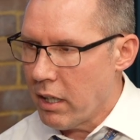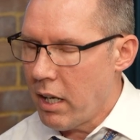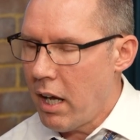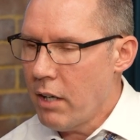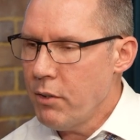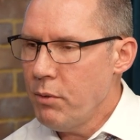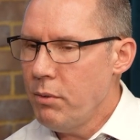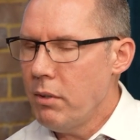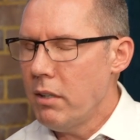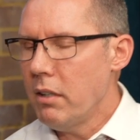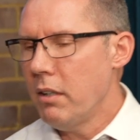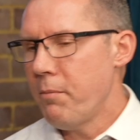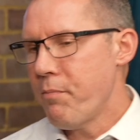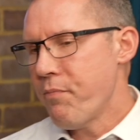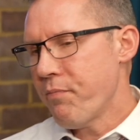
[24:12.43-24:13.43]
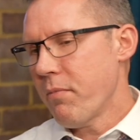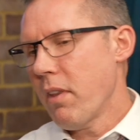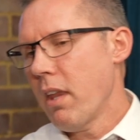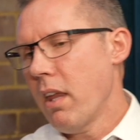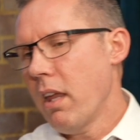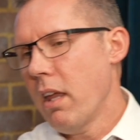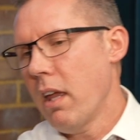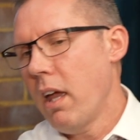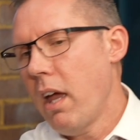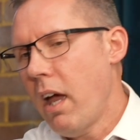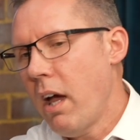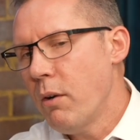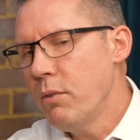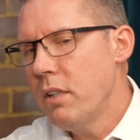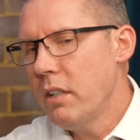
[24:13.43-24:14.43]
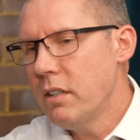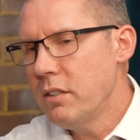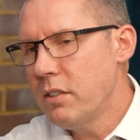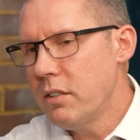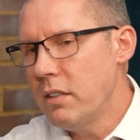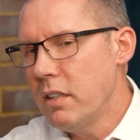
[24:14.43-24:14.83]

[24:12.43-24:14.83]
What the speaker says: How does